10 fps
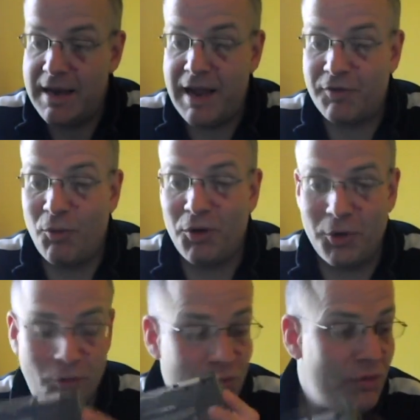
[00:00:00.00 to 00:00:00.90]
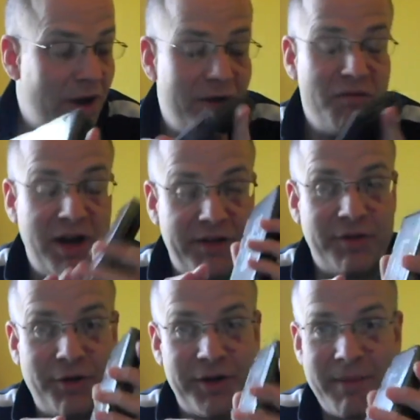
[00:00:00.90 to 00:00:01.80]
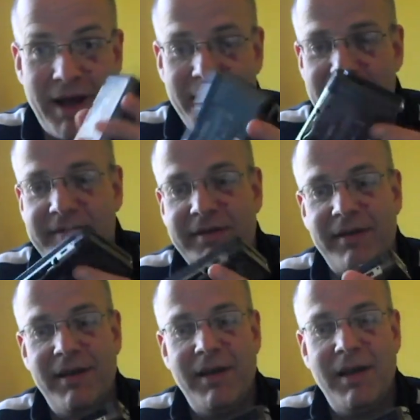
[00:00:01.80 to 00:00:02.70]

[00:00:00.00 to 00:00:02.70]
Yes, all in all, really excited about this.